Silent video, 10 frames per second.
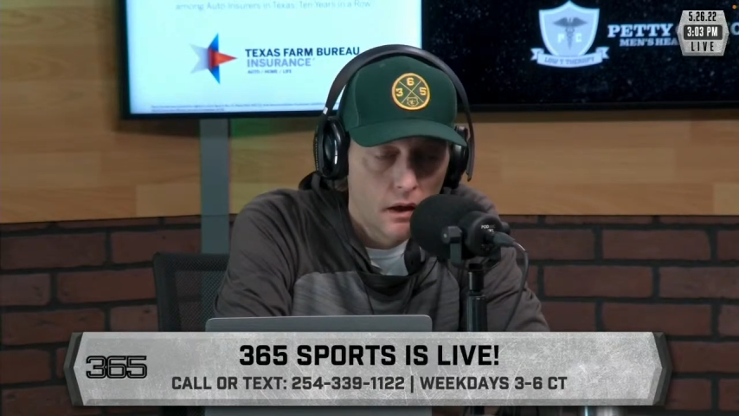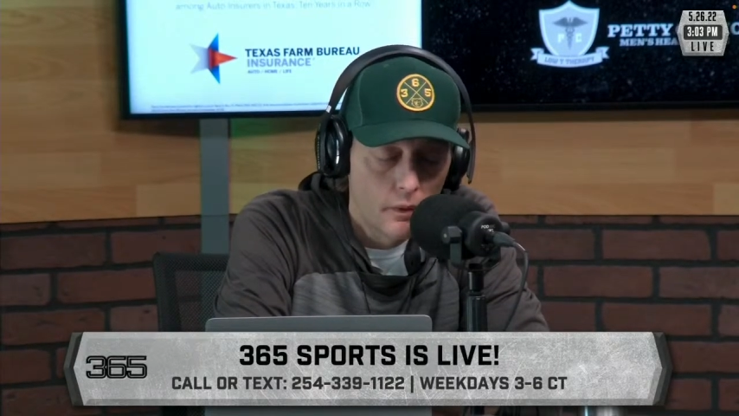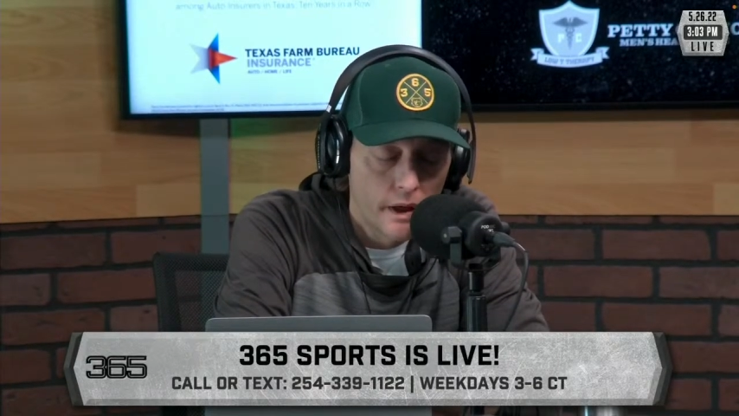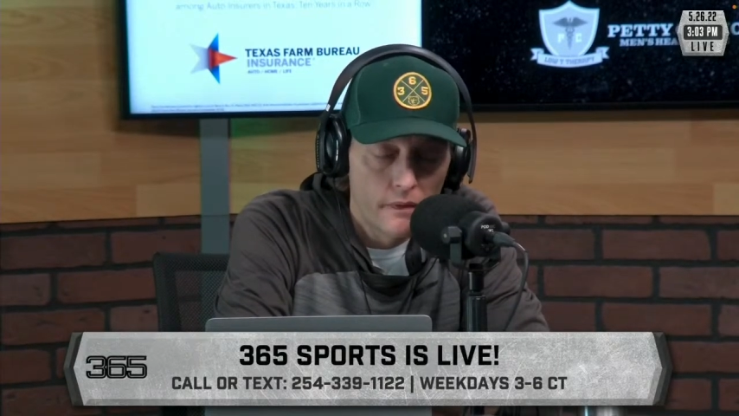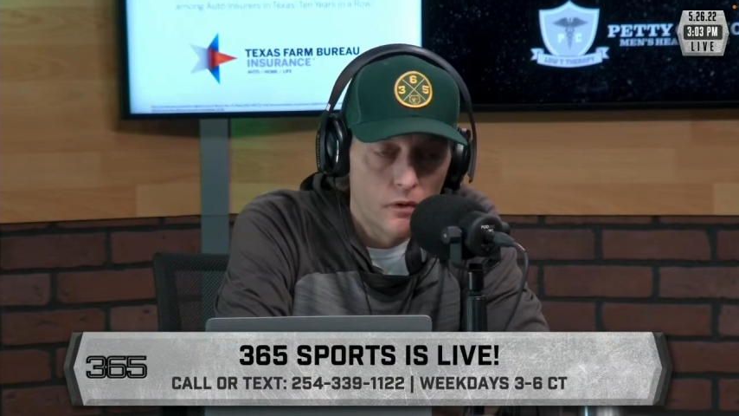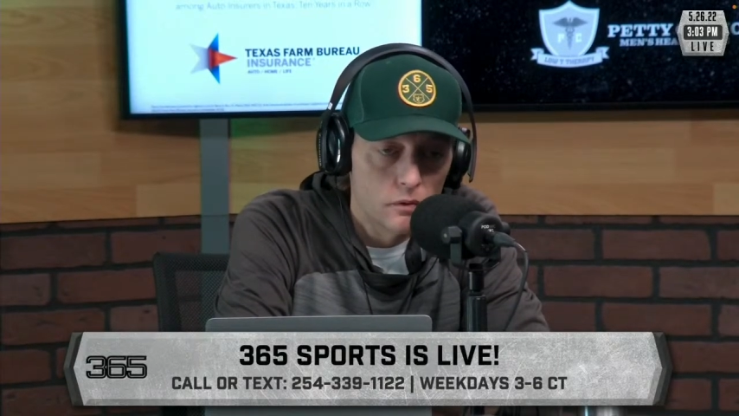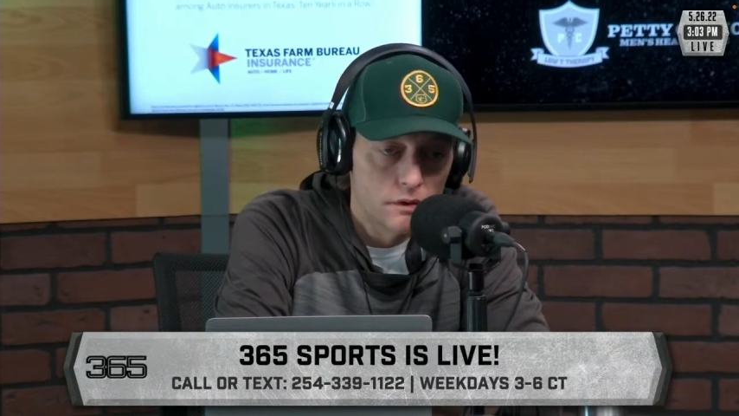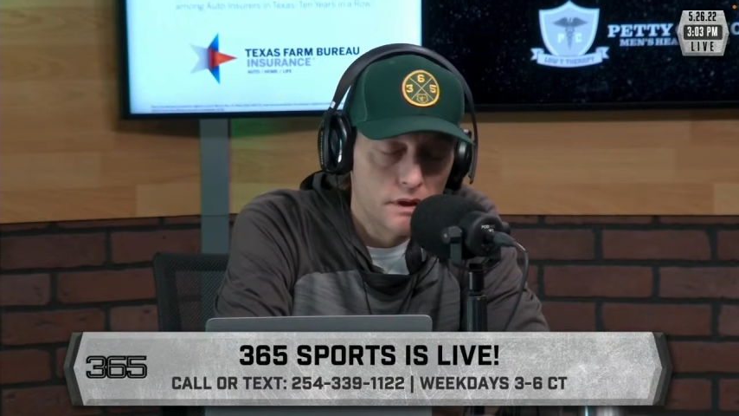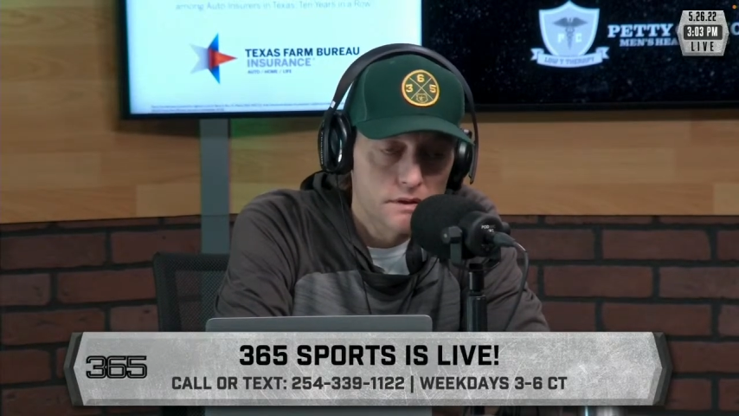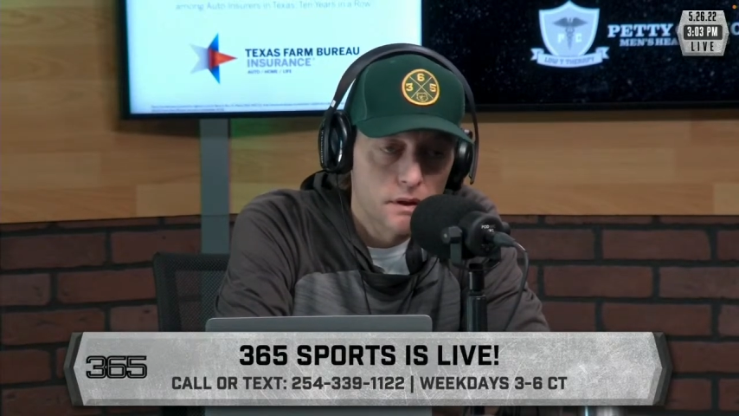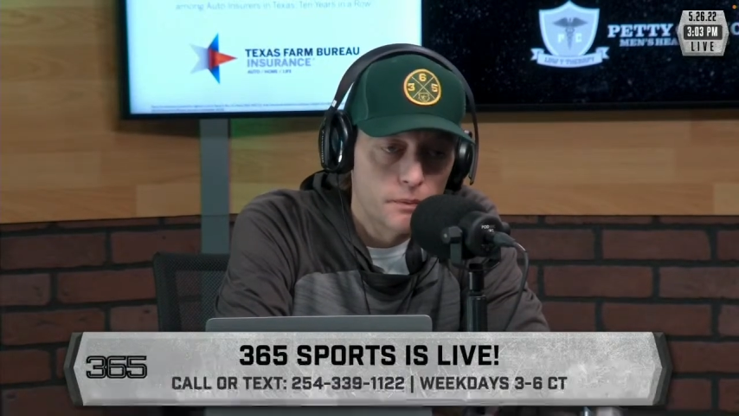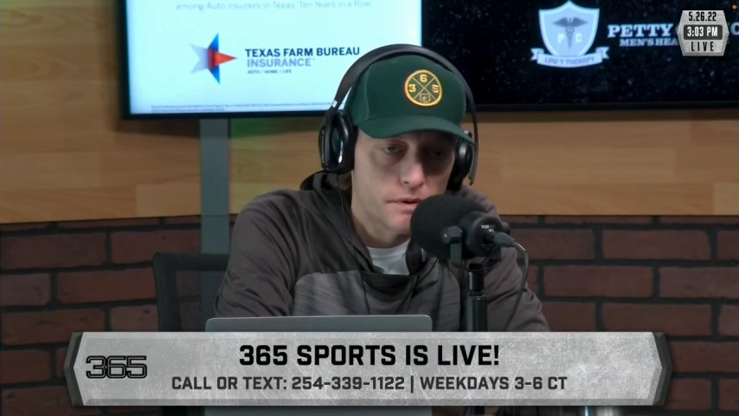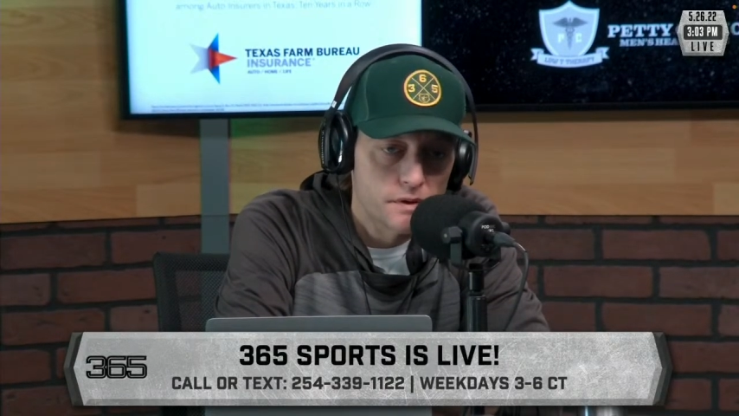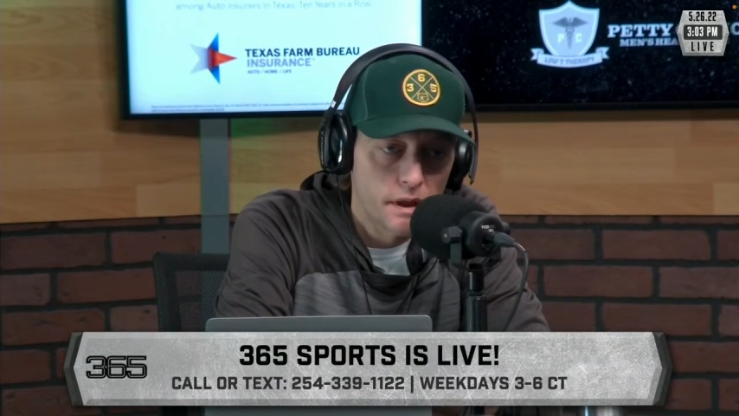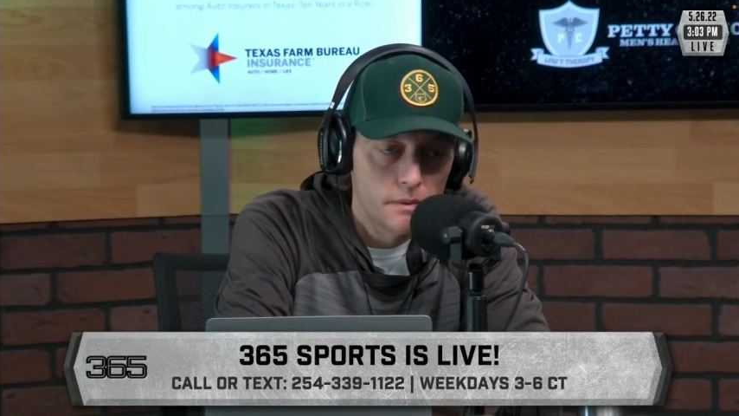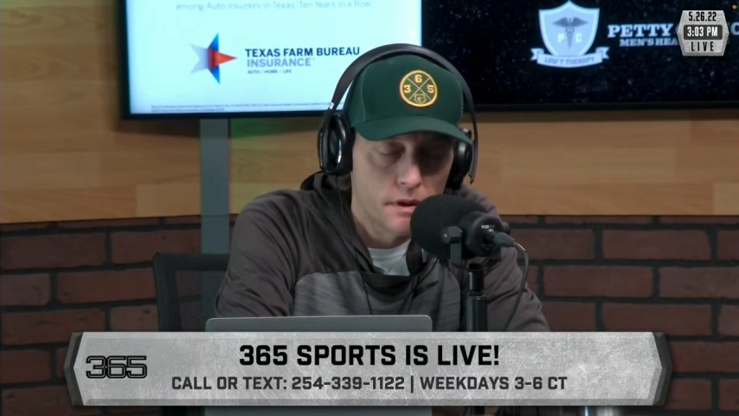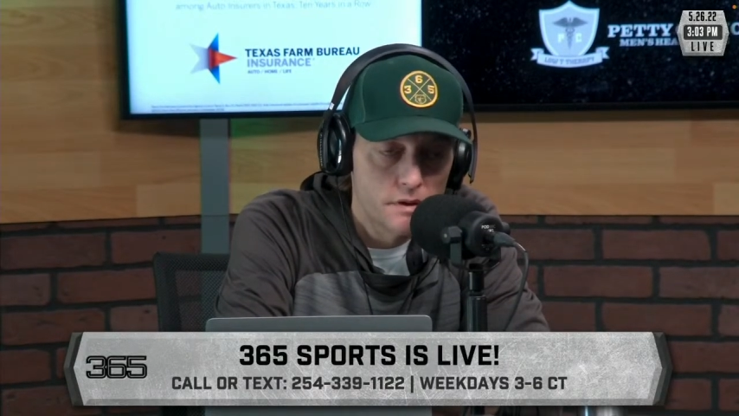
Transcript: Uh, we had the whole dust-up with Saban and